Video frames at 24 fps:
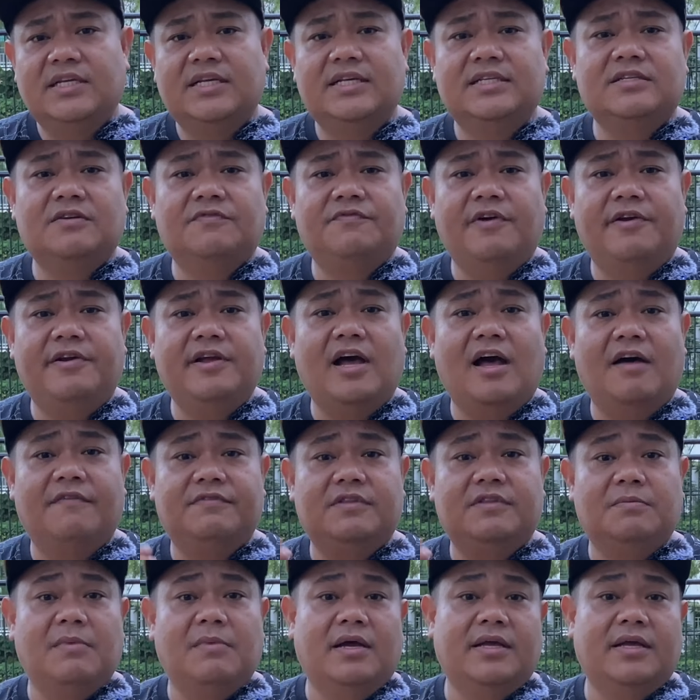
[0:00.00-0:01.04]
It's a very
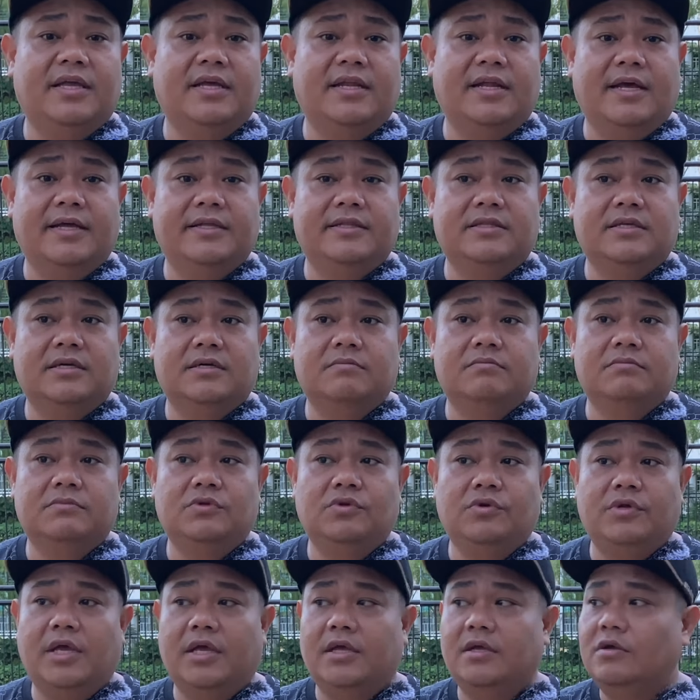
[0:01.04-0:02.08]
aftermarket item.
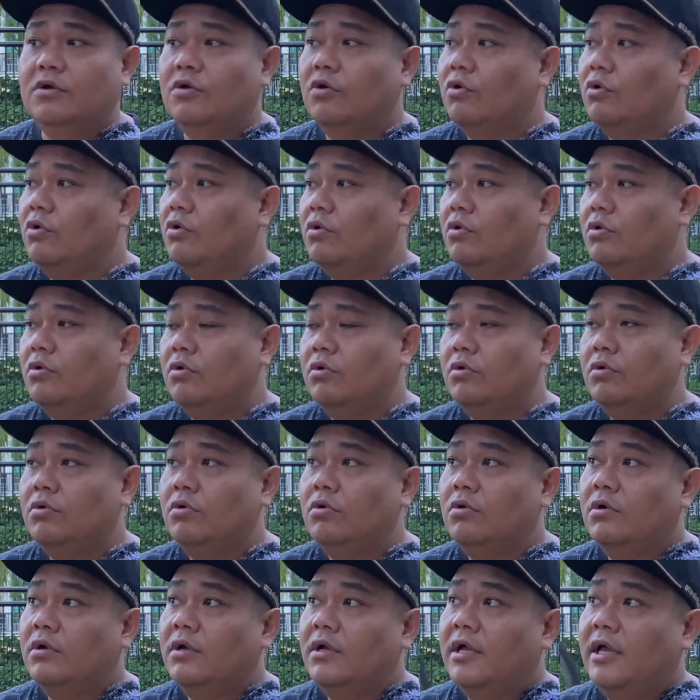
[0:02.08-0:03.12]
You can go
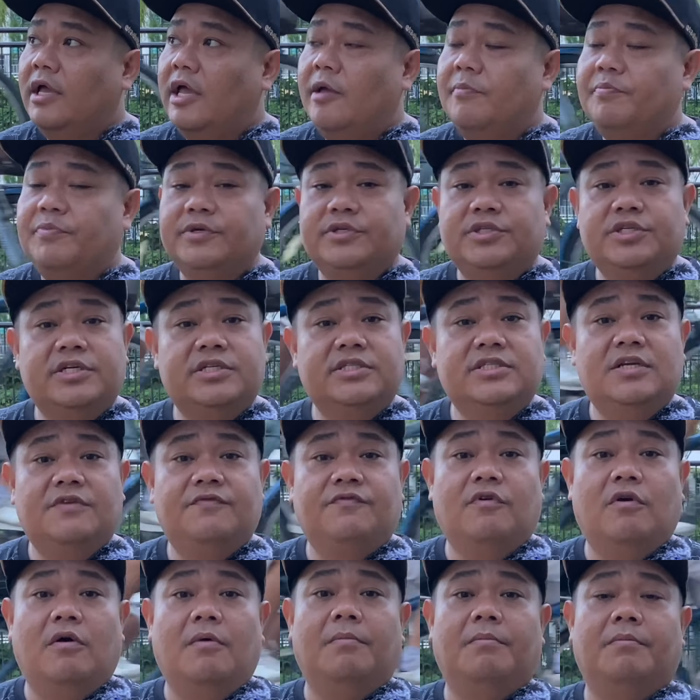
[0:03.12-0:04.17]
and purchase it
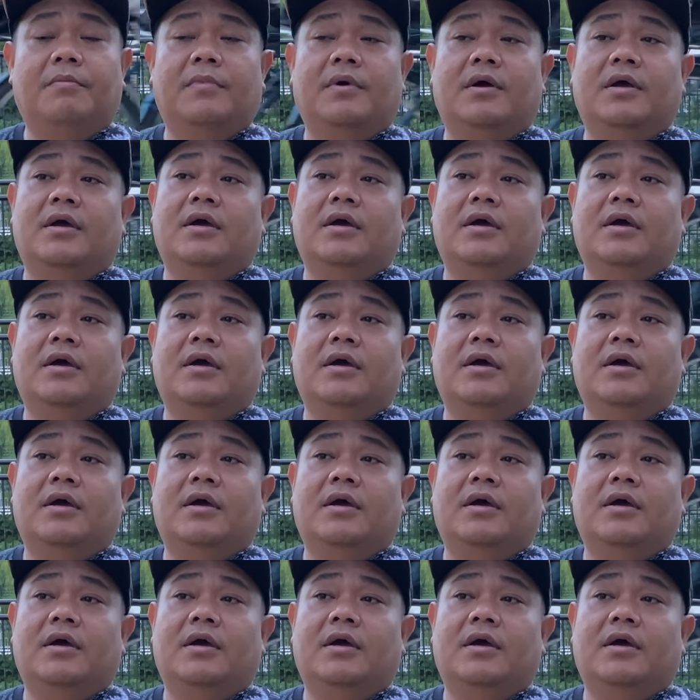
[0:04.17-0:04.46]
from